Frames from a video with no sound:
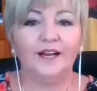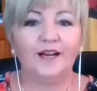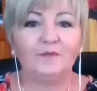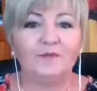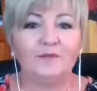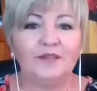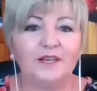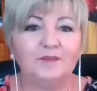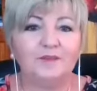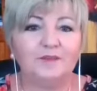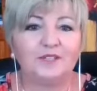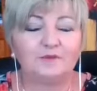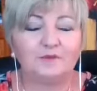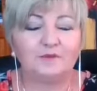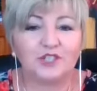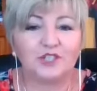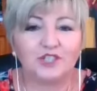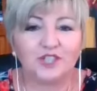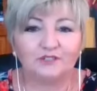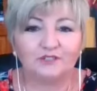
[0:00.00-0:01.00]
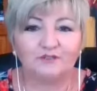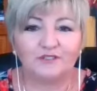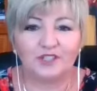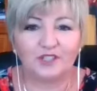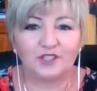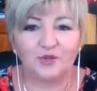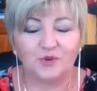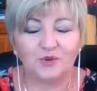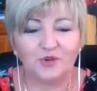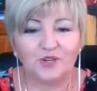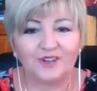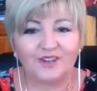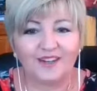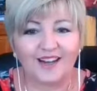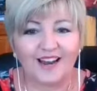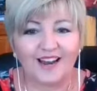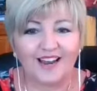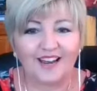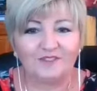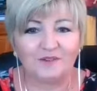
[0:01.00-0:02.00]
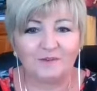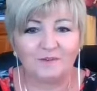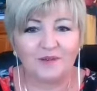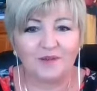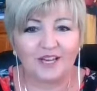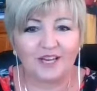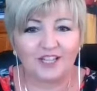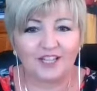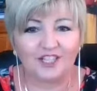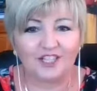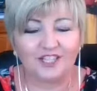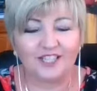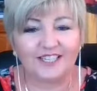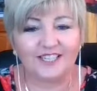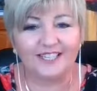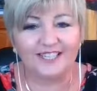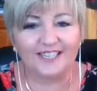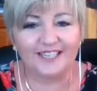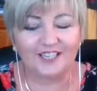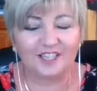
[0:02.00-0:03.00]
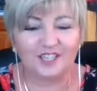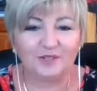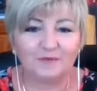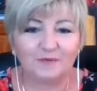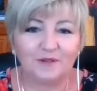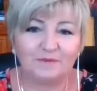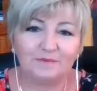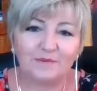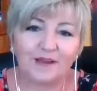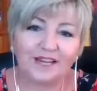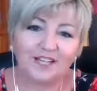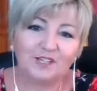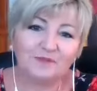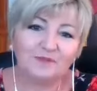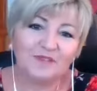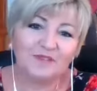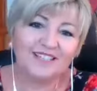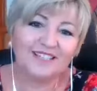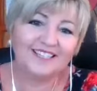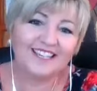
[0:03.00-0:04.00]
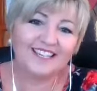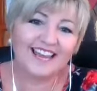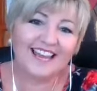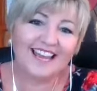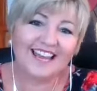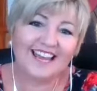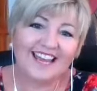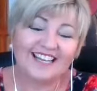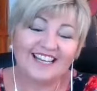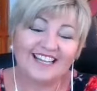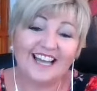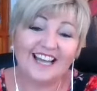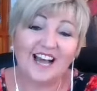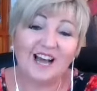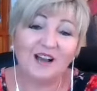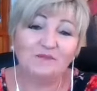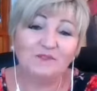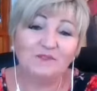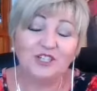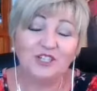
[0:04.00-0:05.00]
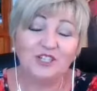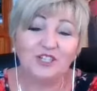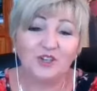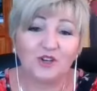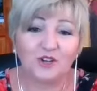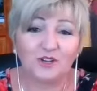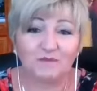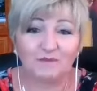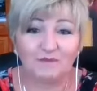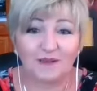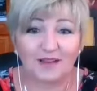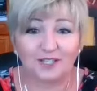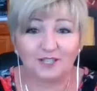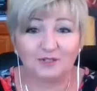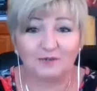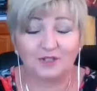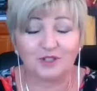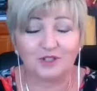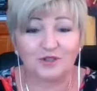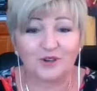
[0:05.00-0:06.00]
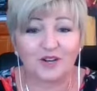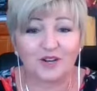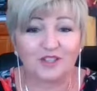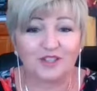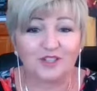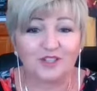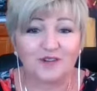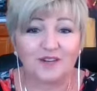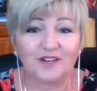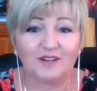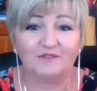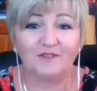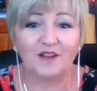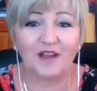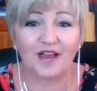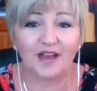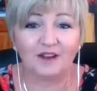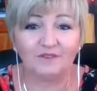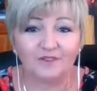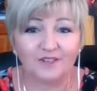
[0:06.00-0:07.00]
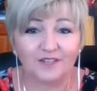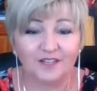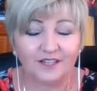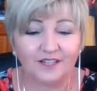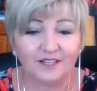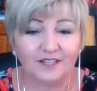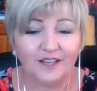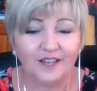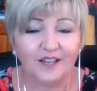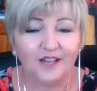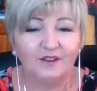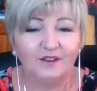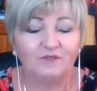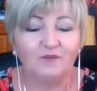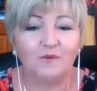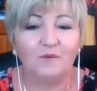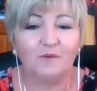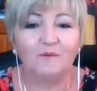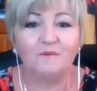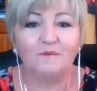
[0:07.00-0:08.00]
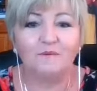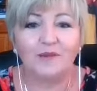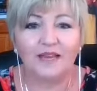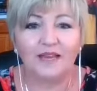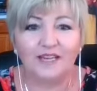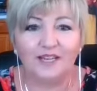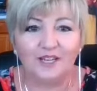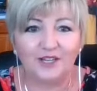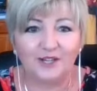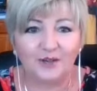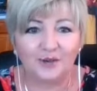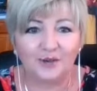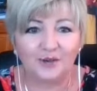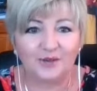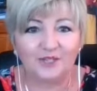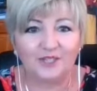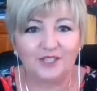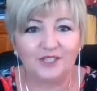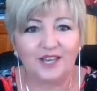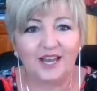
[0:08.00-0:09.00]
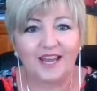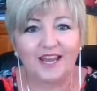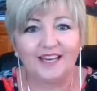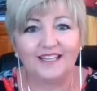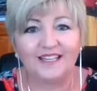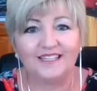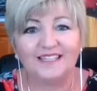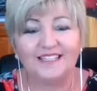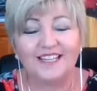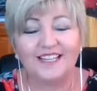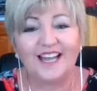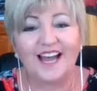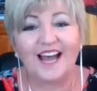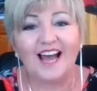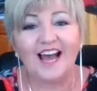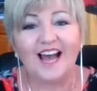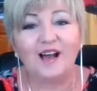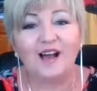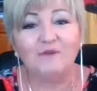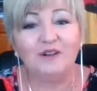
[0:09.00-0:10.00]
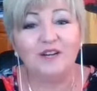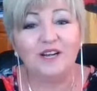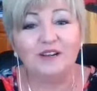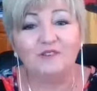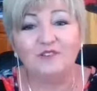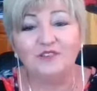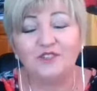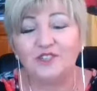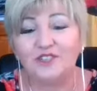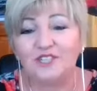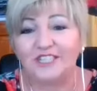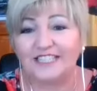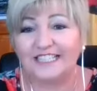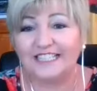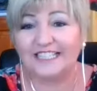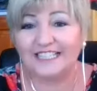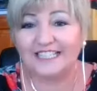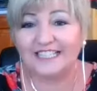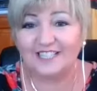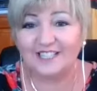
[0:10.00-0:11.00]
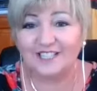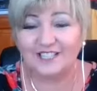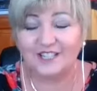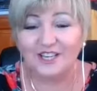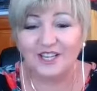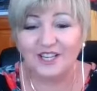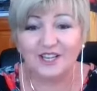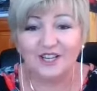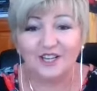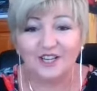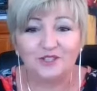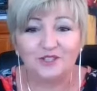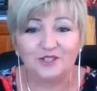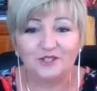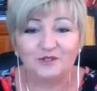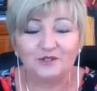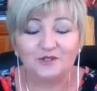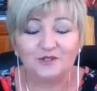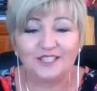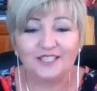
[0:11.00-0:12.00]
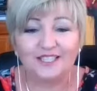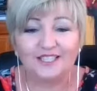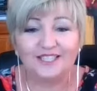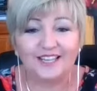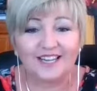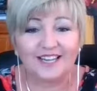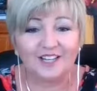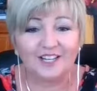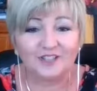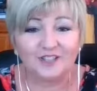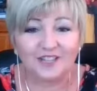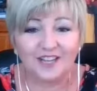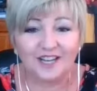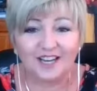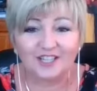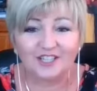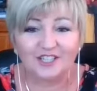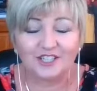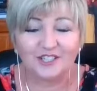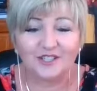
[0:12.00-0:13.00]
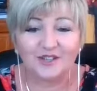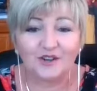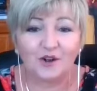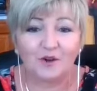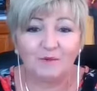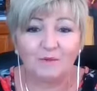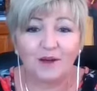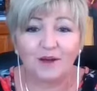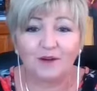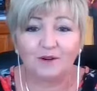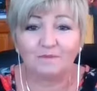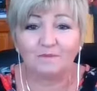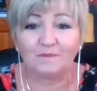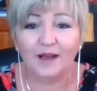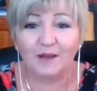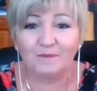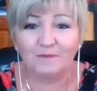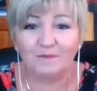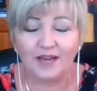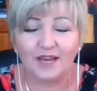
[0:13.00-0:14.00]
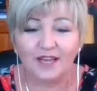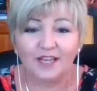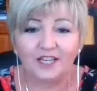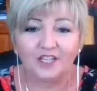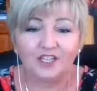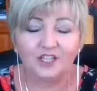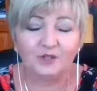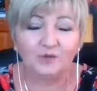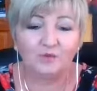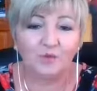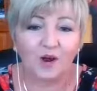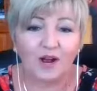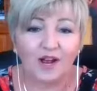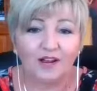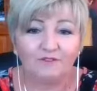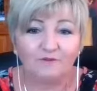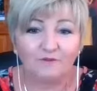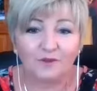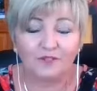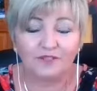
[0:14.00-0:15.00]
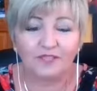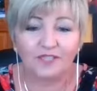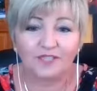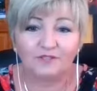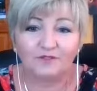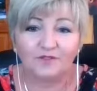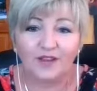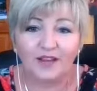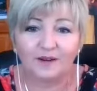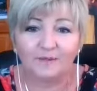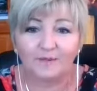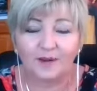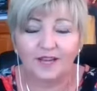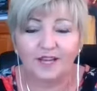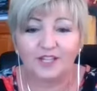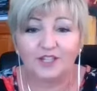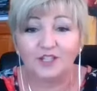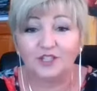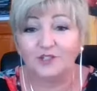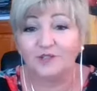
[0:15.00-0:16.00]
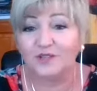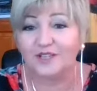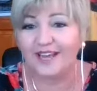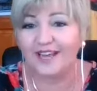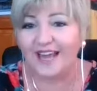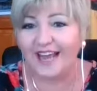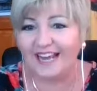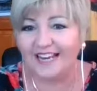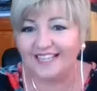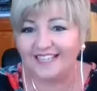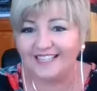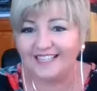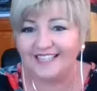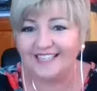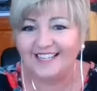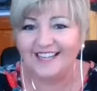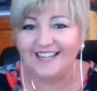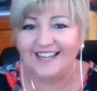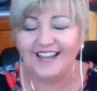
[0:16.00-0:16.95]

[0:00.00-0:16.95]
Hi, my name is Michelle from Tonder, and I have a PhD in leadership and management. And I was a John Maxwell Train the Trainer for Africa for many years. And I would love you to just listen to this introduction about my page and why I've built this fan page to the end.